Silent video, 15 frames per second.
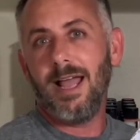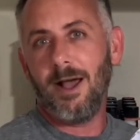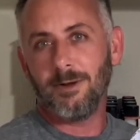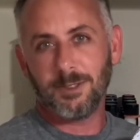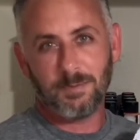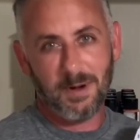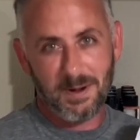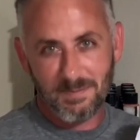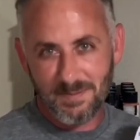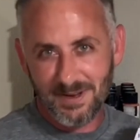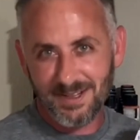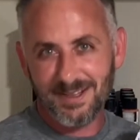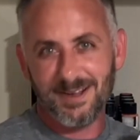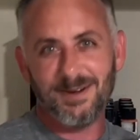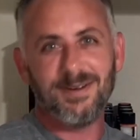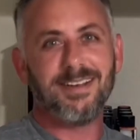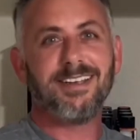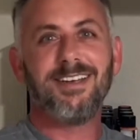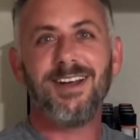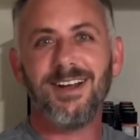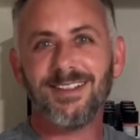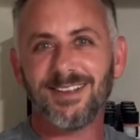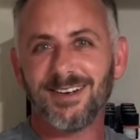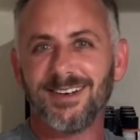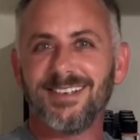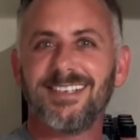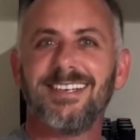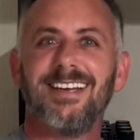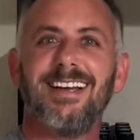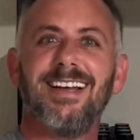House paint pillow,
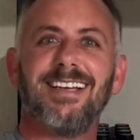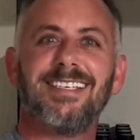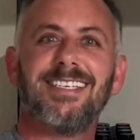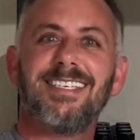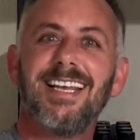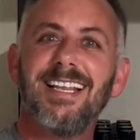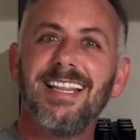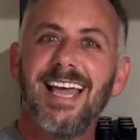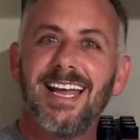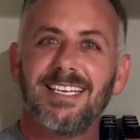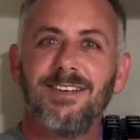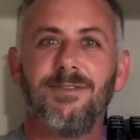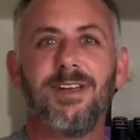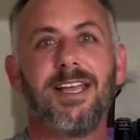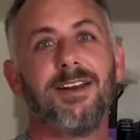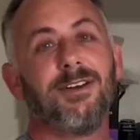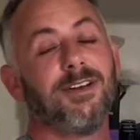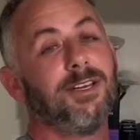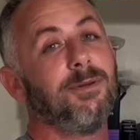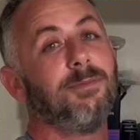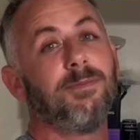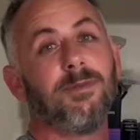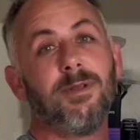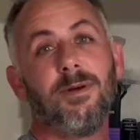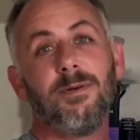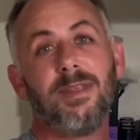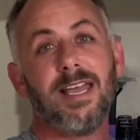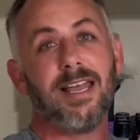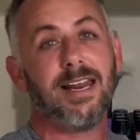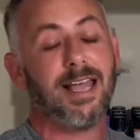colors, cell activator. You blow
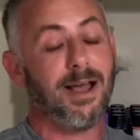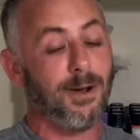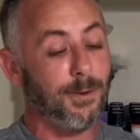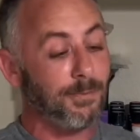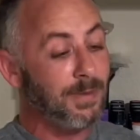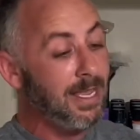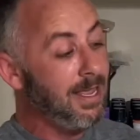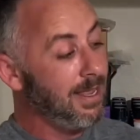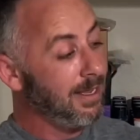that out.